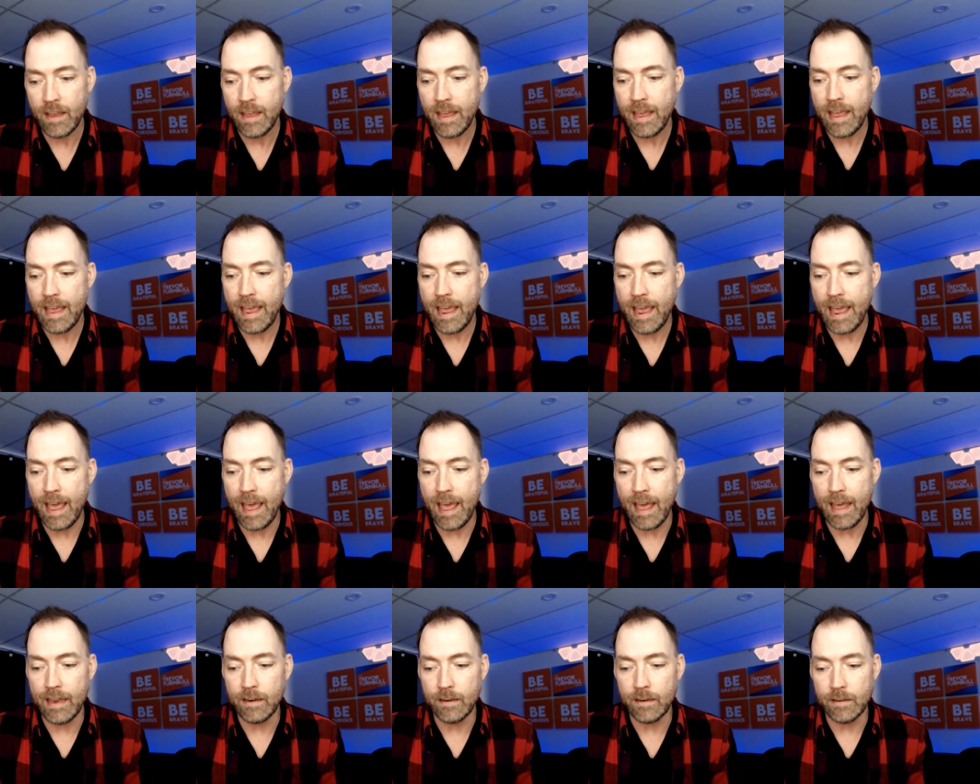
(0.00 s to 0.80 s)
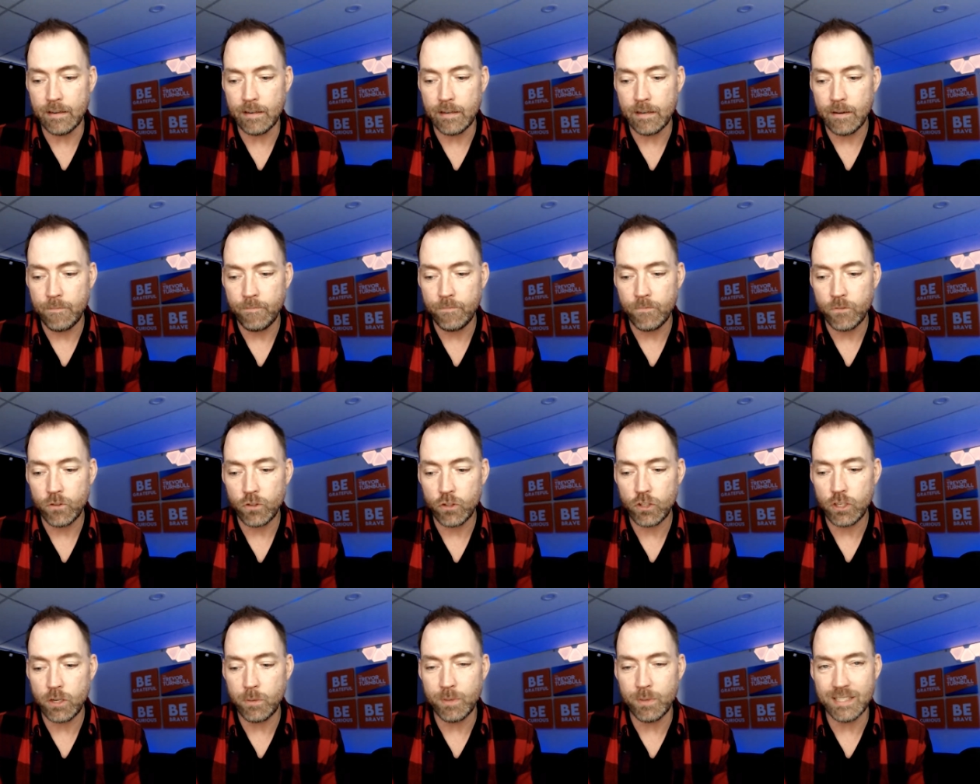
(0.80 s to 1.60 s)
And she
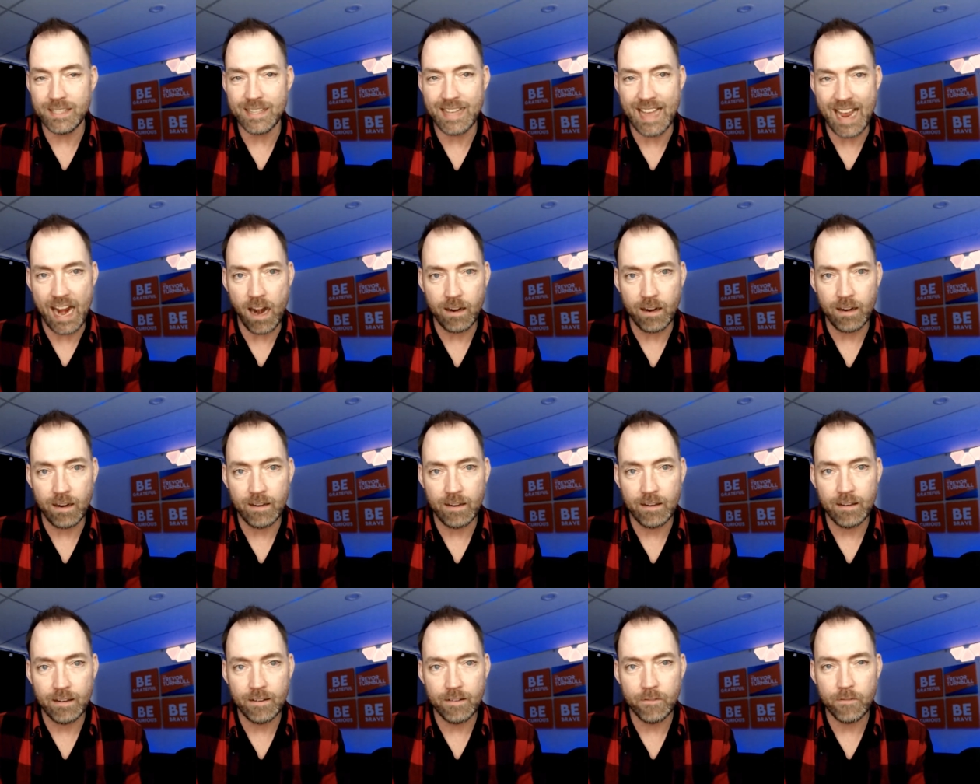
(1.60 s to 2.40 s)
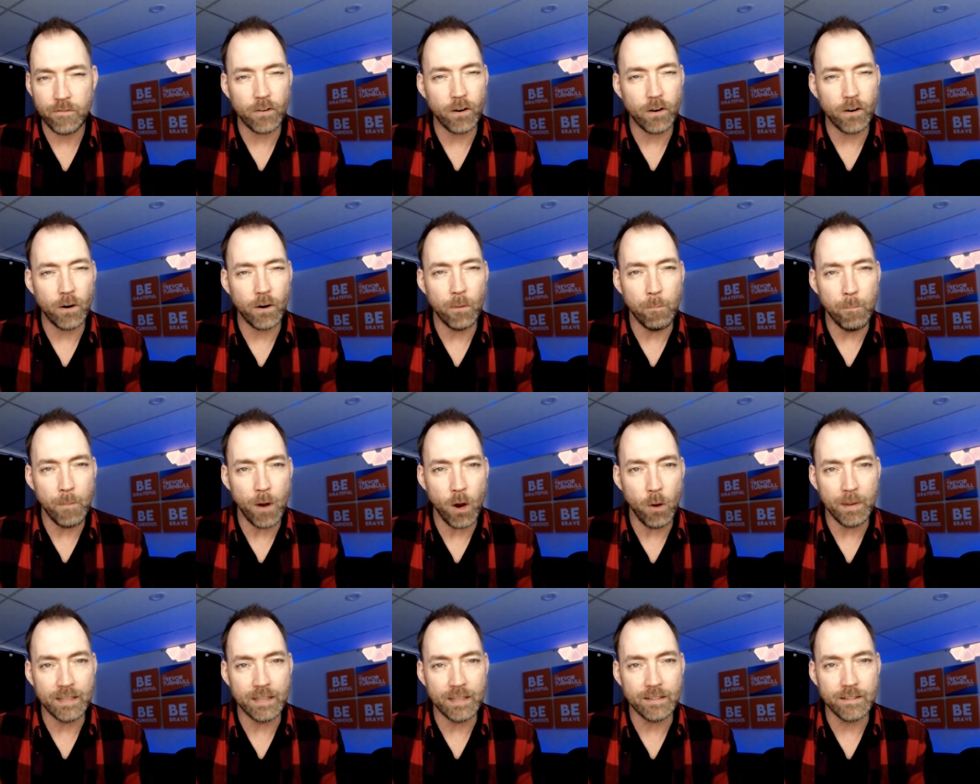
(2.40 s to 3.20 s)
was there for a
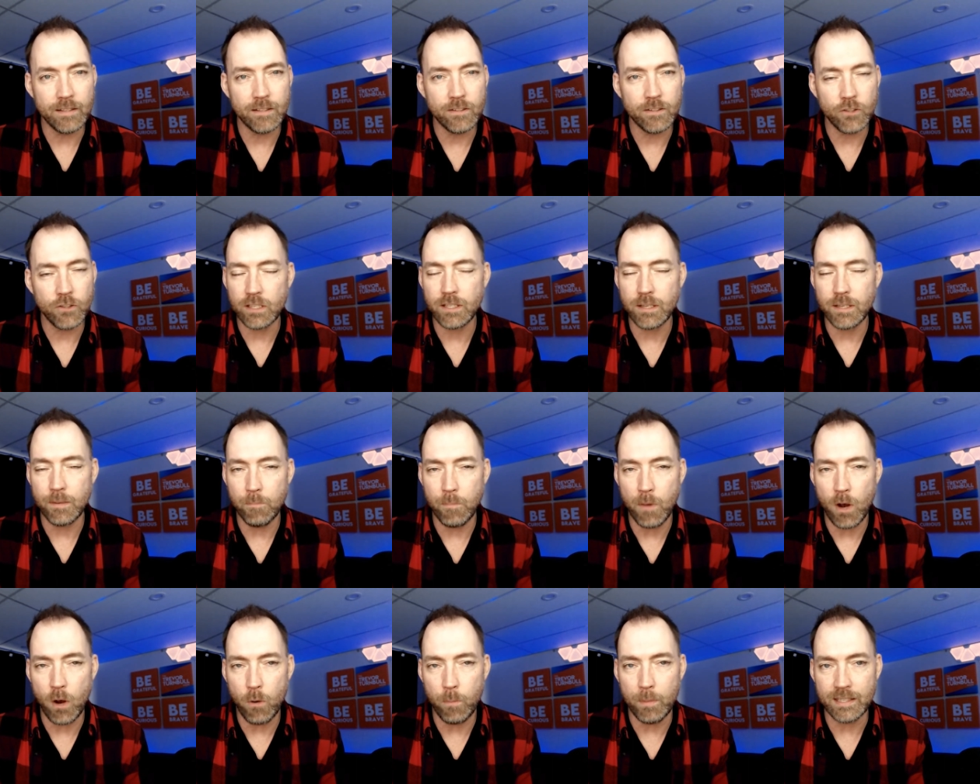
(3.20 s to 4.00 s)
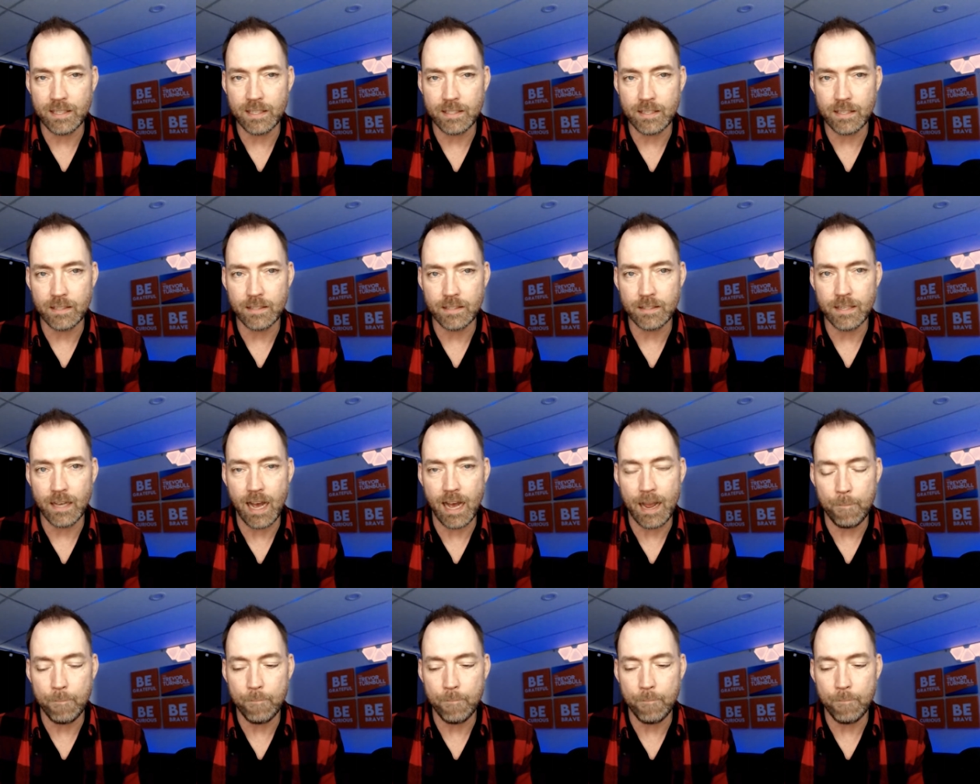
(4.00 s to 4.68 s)
moment, just a moment in time.